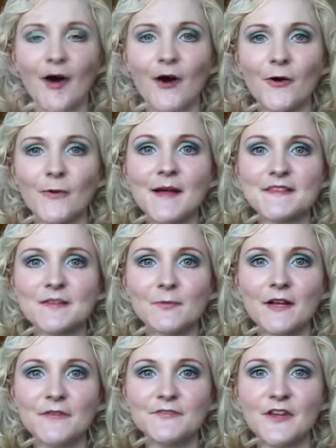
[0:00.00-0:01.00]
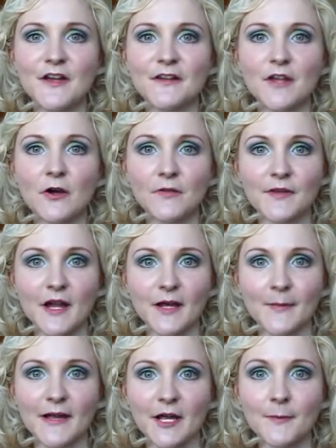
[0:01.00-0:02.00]
Alright, so what I've done on the
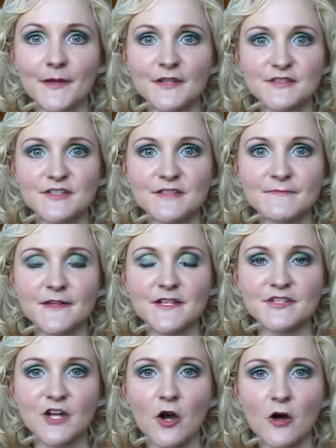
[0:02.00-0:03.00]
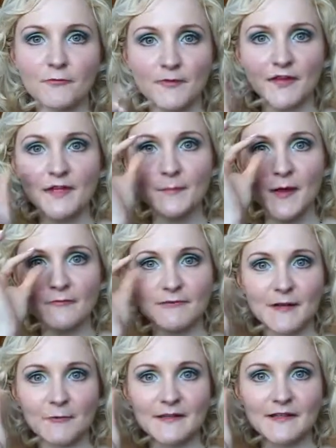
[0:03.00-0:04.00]
eye makeup is just finished it off with a little bit of
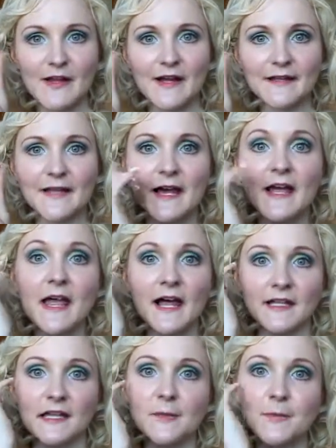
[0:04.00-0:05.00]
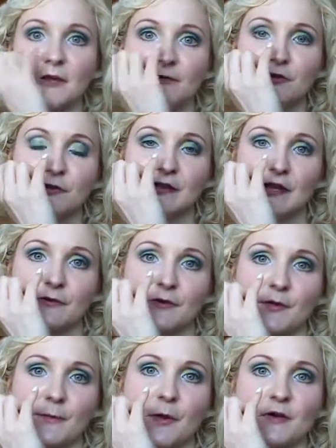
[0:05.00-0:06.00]
liquid liner, a little bit of nude liner
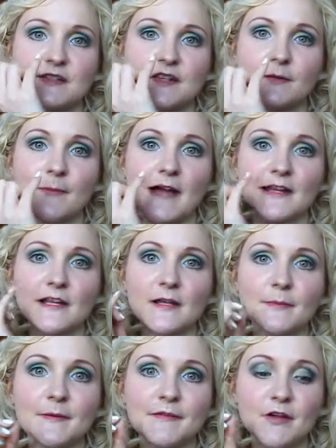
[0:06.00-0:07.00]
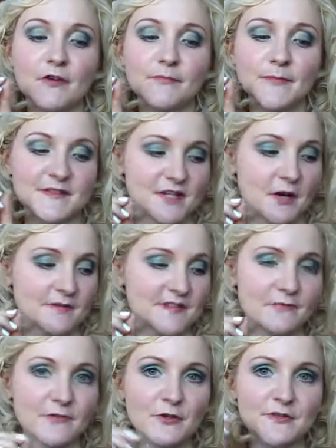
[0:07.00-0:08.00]
at the bottom, and a little bit of mascara.
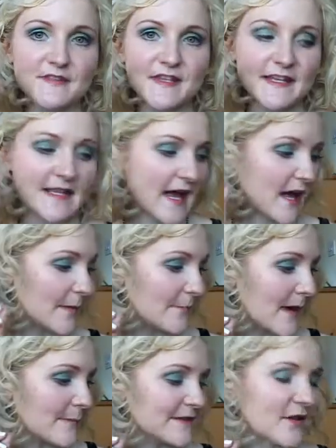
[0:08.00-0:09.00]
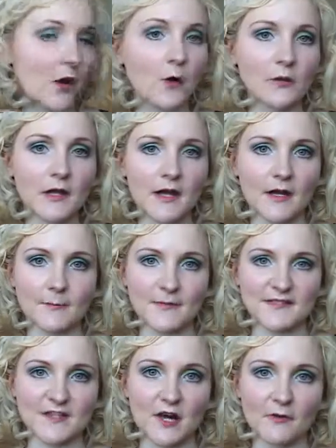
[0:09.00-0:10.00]
So I've used the Babydoll
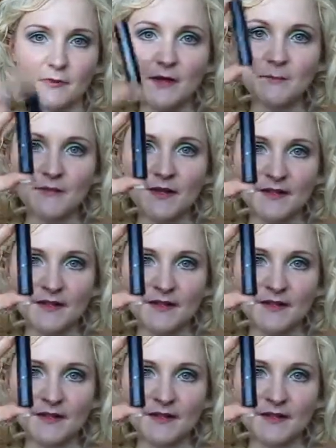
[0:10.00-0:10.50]
mascara.